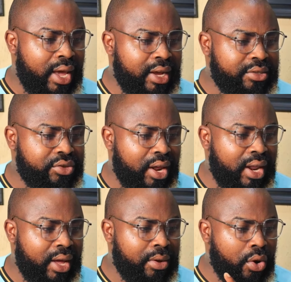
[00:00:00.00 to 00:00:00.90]

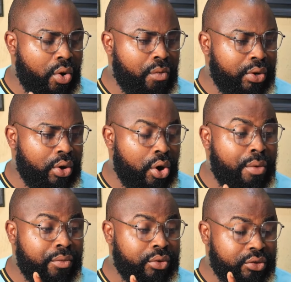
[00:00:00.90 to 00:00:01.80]

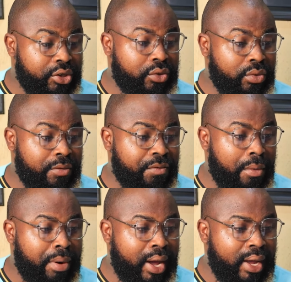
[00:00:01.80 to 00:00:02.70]
Extrala, straight win
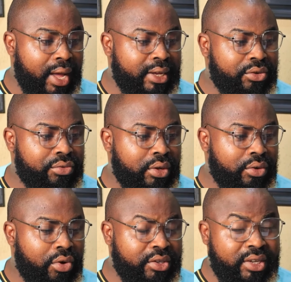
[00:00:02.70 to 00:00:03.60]
for Braga.
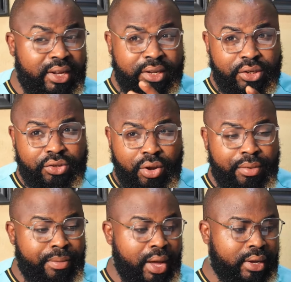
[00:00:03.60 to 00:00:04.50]
In Russia, they're just
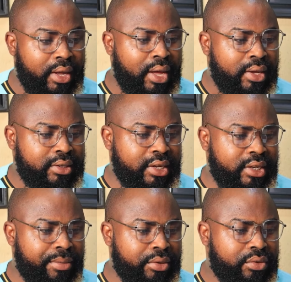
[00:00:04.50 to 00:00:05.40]
coming back.
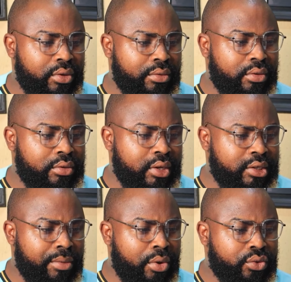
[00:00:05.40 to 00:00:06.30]
Sensky
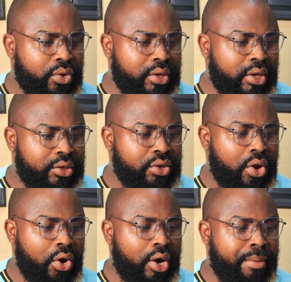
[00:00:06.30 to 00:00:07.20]
Moscow against
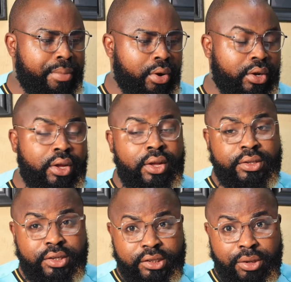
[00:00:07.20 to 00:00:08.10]
Orenburg.
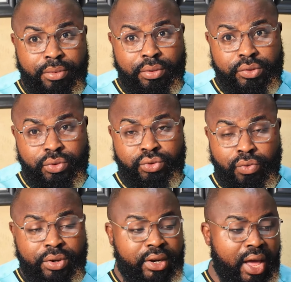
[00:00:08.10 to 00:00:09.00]
Sensky Moscow
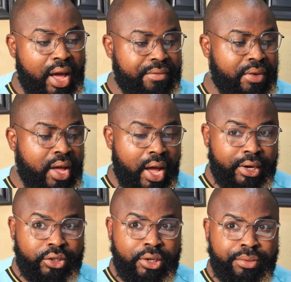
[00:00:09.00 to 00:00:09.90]
to win it half.
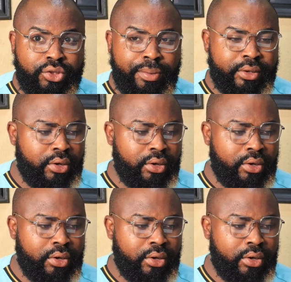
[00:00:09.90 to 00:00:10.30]
And the tabletop